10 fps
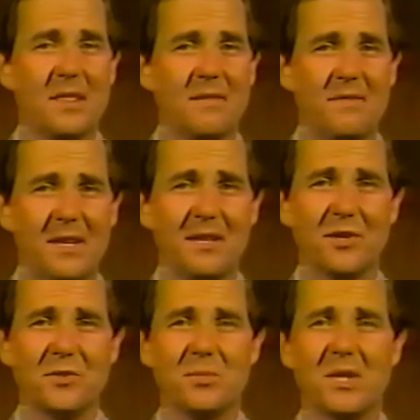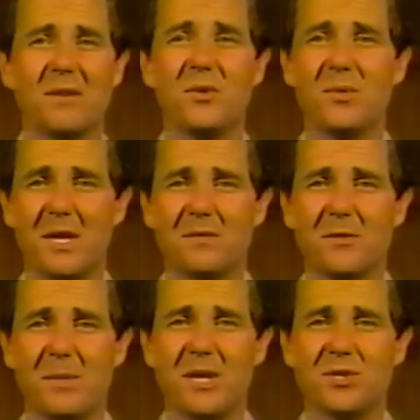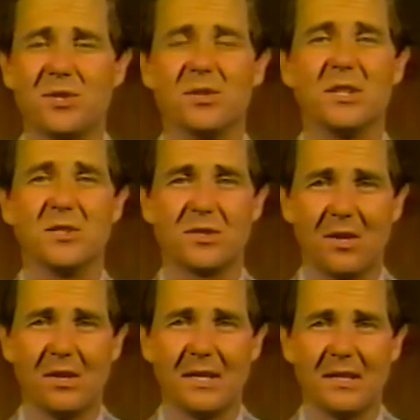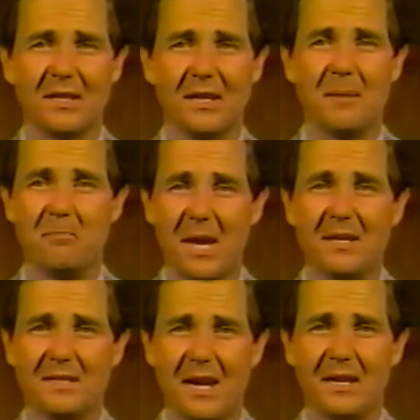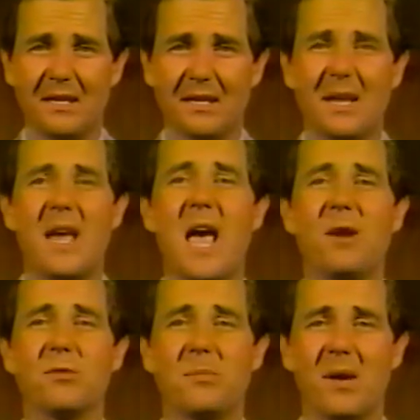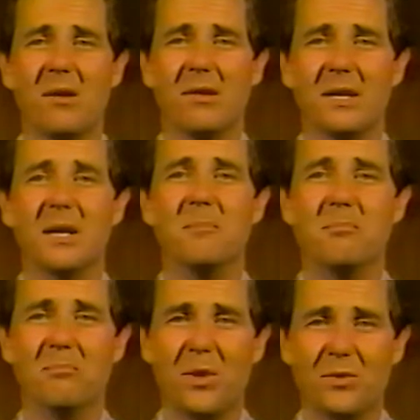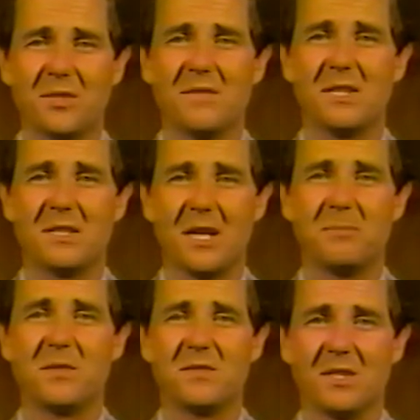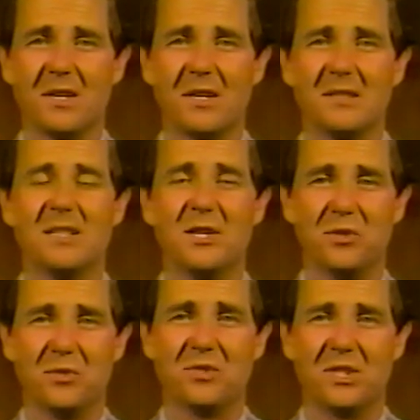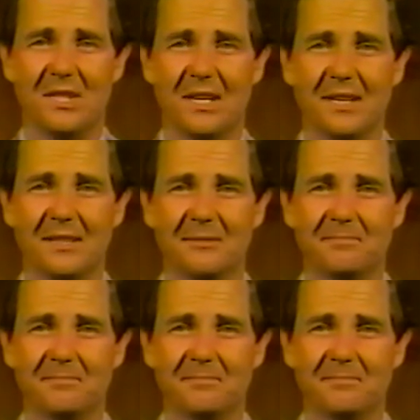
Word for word: The videos will give you information on installing, maintaining, and repairing most of the types of signs in use today.